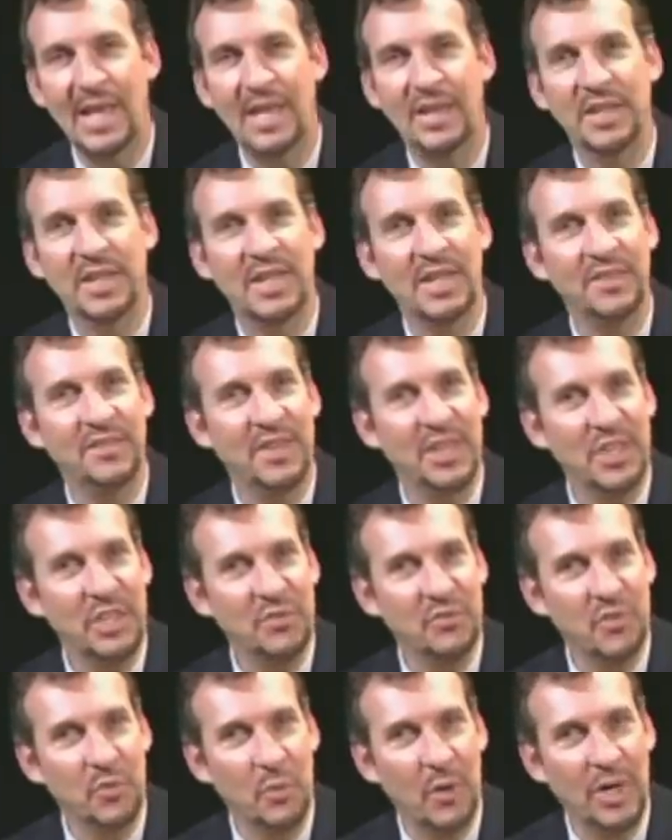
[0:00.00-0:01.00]
And again, thank
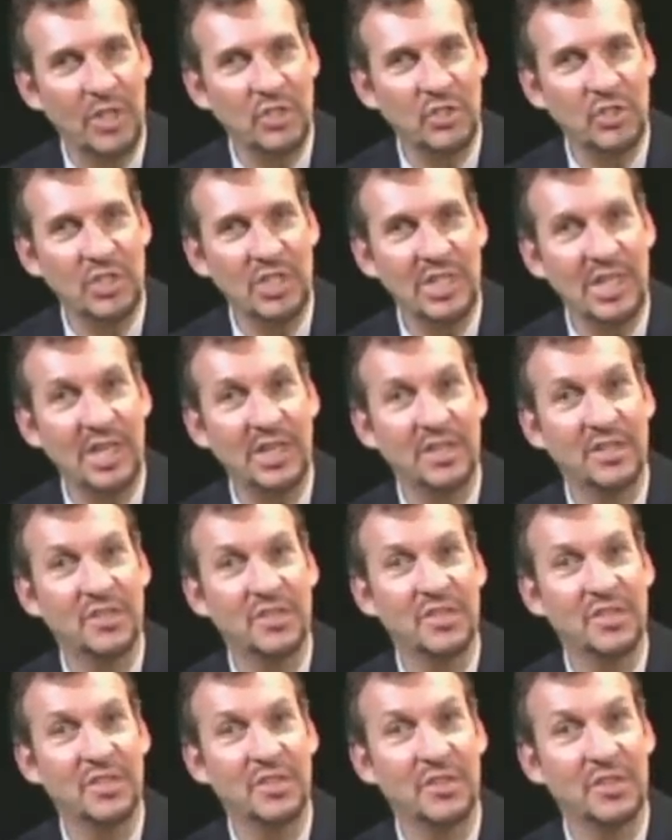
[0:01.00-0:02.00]
you for watching. And
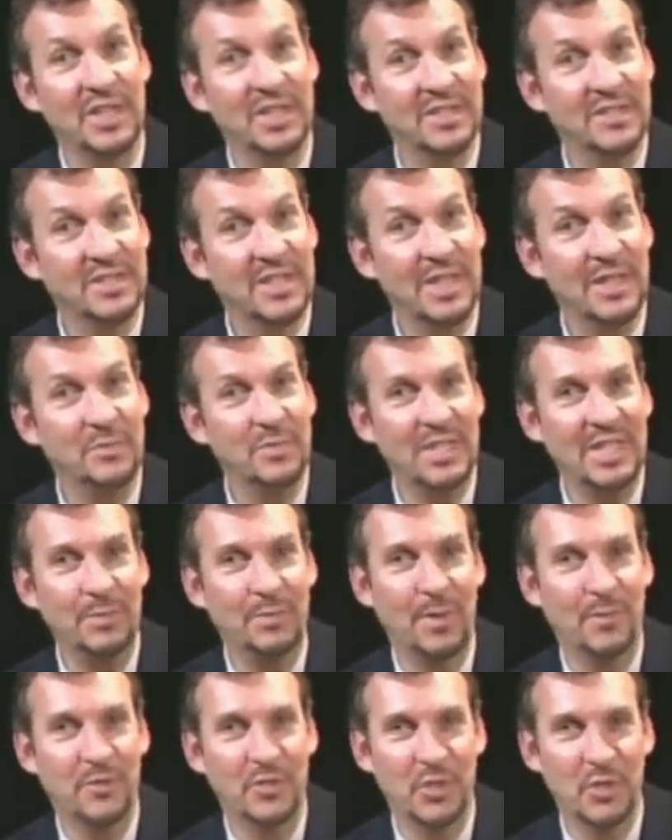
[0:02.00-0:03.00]
until next time,
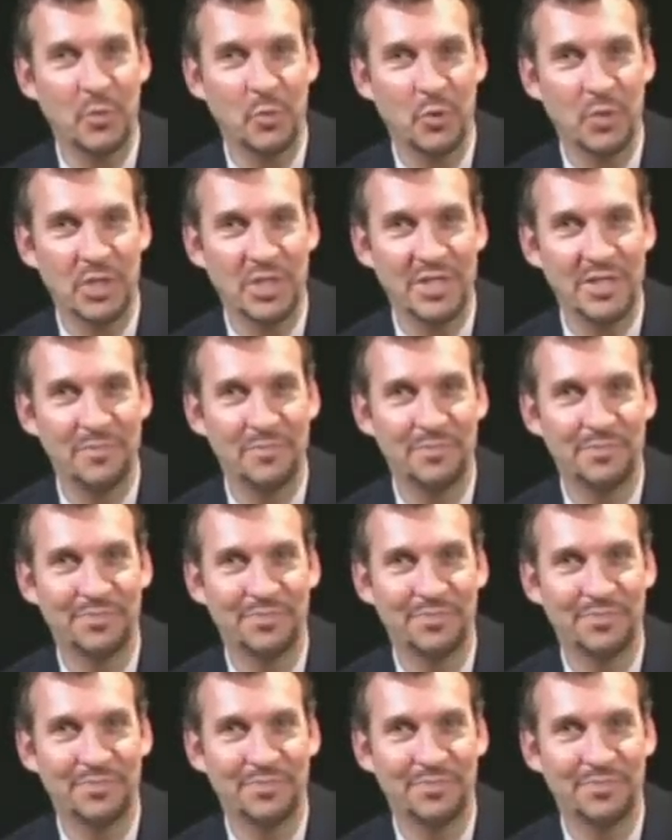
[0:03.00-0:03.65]
keep up the good work.